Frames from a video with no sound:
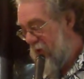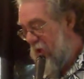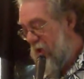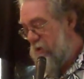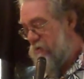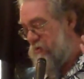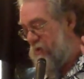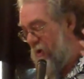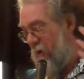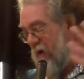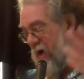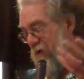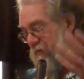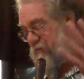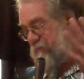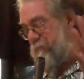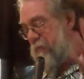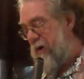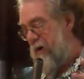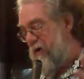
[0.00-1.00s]
so I'll
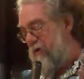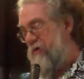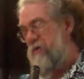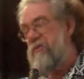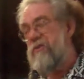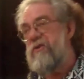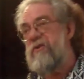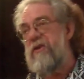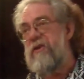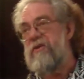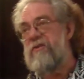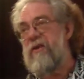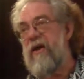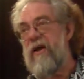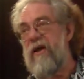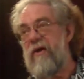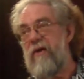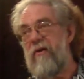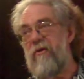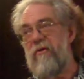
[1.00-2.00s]
spare you the
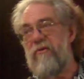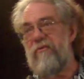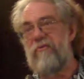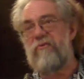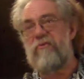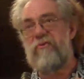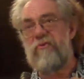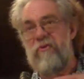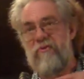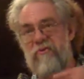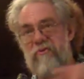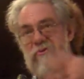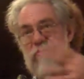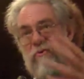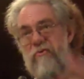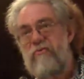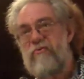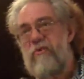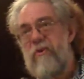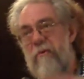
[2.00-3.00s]
details. Just
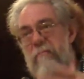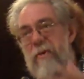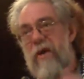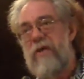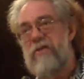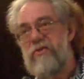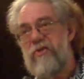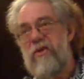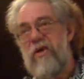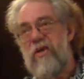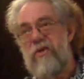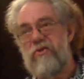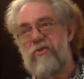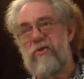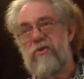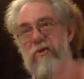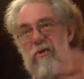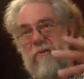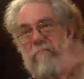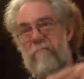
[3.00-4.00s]
use your
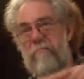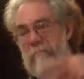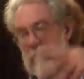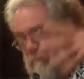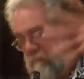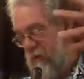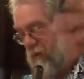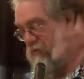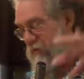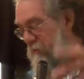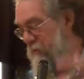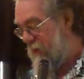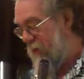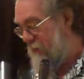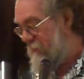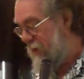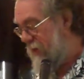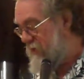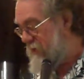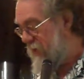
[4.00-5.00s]
imagination and multiply
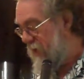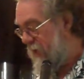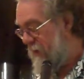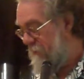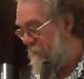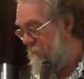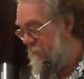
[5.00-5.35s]
by 10.